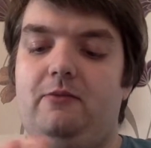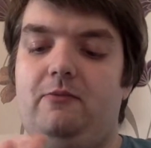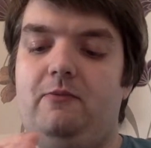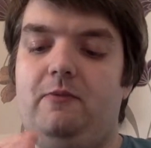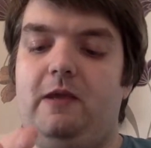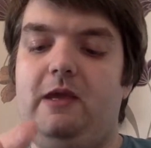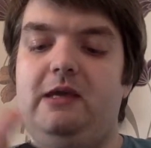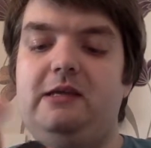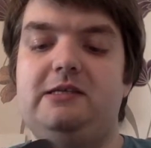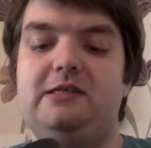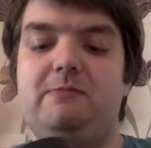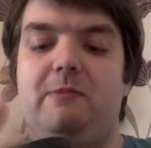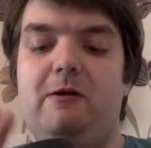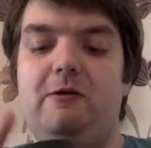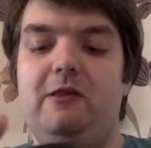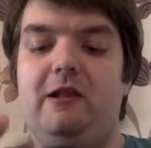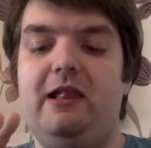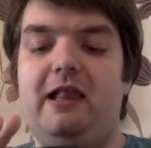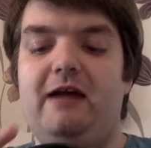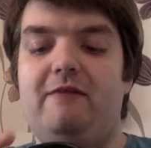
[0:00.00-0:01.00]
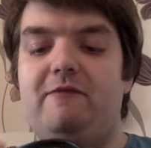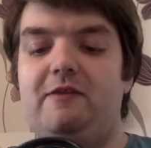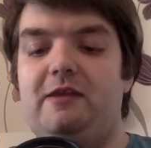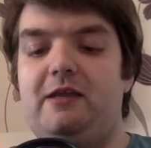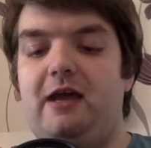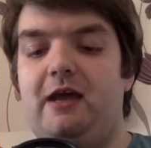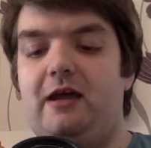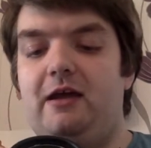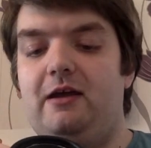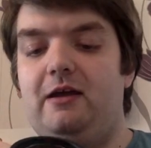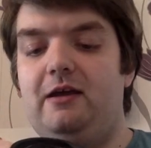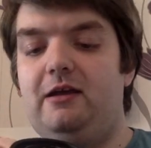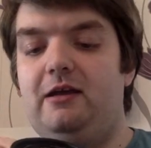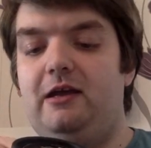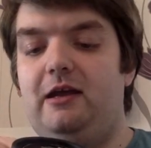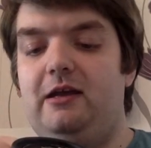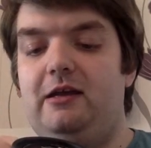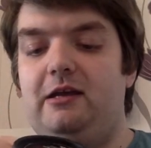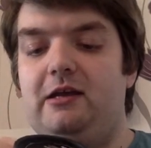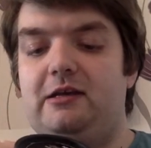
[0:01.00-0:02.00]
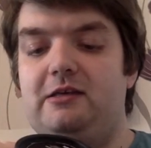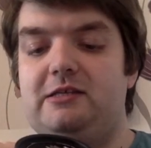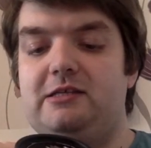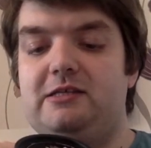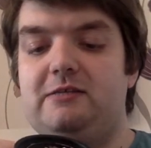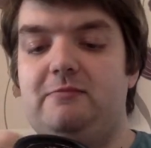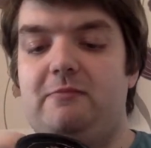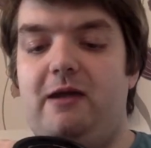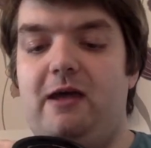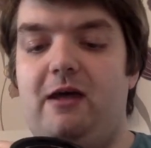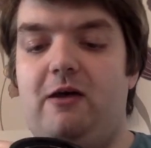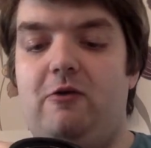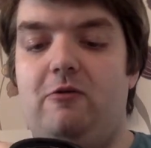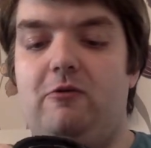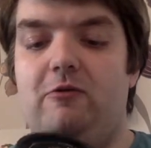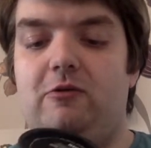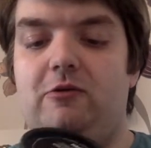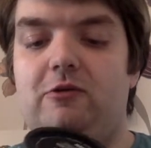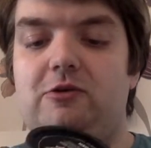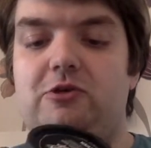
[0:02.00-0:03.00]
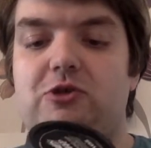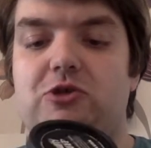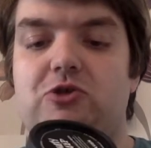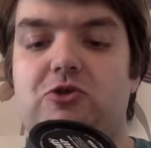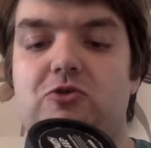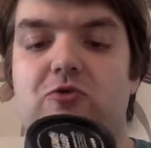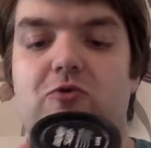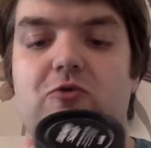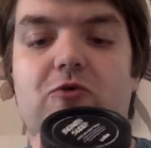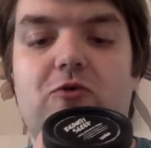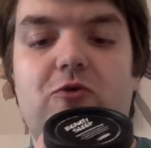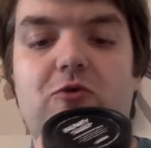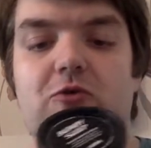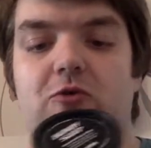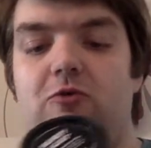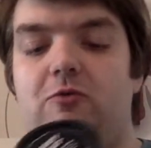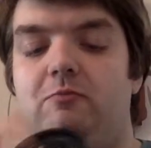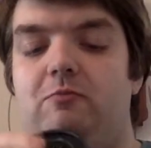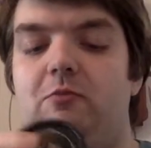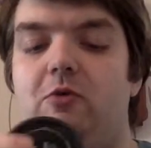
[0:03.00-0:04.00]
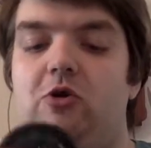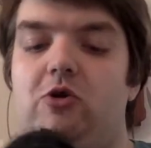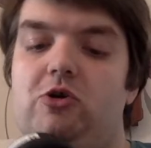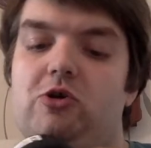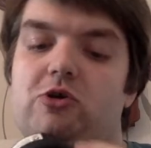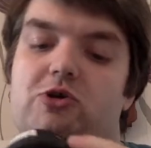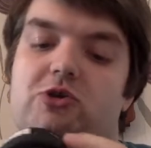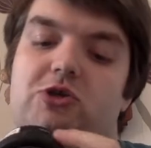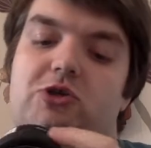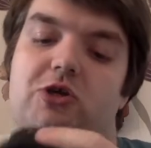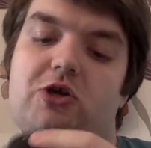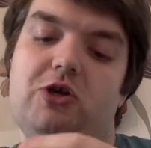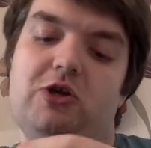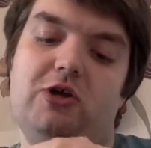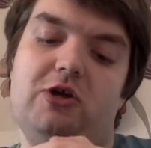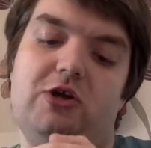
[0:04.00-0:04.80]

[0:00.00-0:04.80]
you can smell the lavender and you can smell so much.